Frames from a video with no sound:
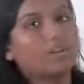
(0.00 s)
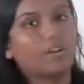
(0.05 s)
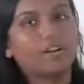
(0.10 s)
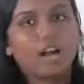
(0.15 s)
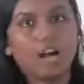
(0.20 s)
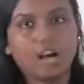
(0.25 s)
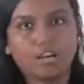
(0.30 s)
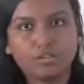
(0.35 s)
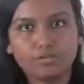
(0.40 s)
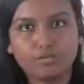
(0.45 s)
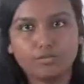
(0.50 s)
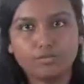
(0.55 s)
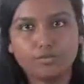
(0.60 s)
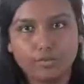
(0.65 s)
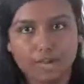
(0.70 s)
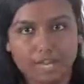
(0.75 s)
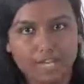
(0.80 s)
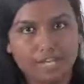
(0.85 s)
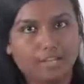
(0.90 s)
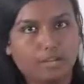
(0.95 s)
are asked to
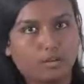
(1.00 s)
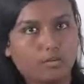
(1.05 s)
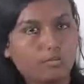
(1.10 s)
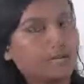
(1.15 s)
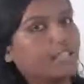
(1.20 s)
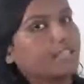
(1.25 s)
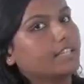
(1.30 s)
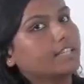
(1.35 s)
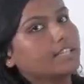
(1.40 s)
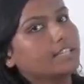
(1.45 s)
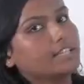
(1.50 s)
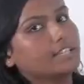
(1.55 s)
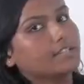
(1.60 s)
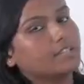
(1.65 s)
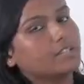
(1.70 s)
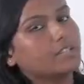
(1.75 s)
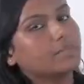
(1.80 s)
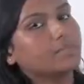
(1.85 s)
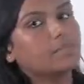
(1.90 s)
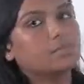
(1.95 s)
find out whether it is
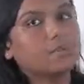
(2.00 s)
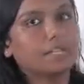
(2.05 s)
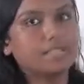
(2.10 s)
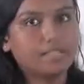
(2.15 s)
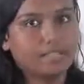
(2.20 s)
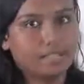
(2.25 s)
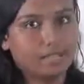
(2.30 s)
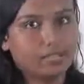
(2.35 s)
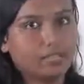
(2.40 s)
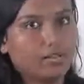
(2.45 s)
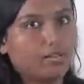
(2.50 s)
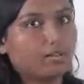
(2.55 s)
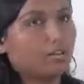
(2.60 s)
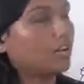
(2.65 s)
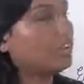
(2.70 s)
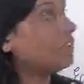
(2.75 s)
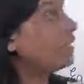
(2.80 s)
divisible by 6 or not,